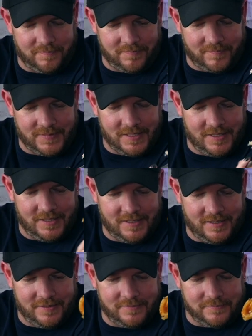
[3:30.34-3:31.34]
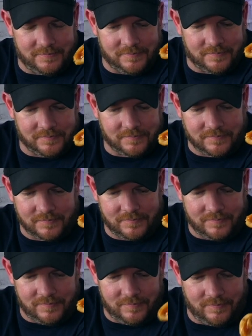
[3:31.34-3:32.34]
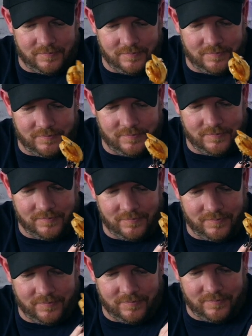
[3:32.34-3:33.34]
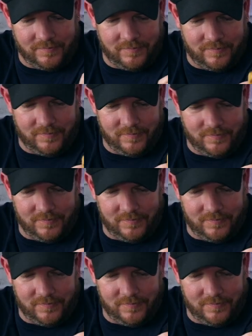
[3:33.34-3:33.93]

[no speech]